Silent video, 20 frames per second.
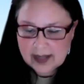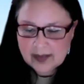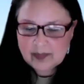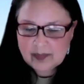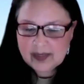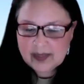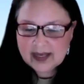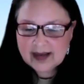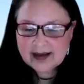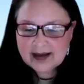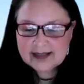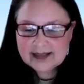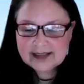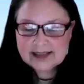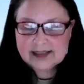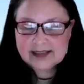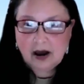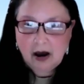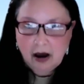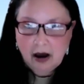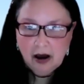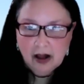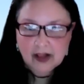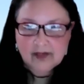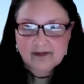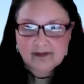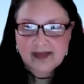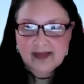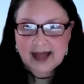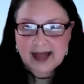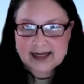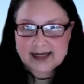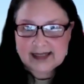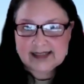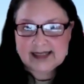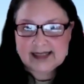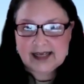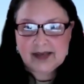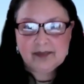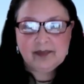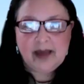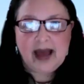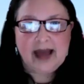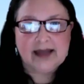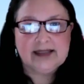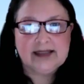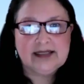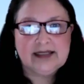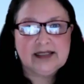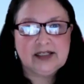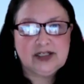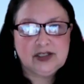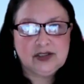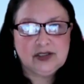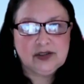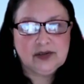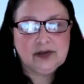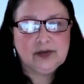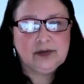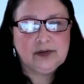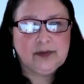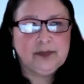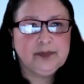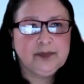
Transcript: because all of that is impacted to